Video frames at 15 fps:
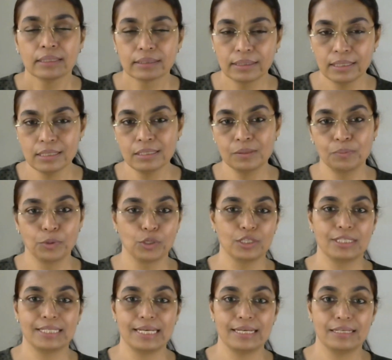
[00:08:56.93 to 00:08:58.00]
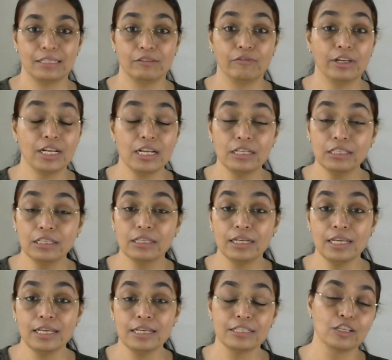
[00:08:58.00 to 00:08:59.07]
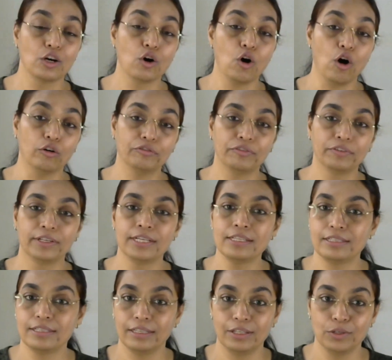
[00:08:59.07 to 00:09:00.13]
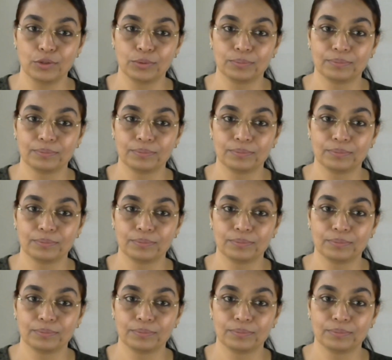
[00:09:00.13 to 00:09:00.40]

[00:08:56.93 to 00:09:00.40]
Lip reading: This process will increase your confidence in you.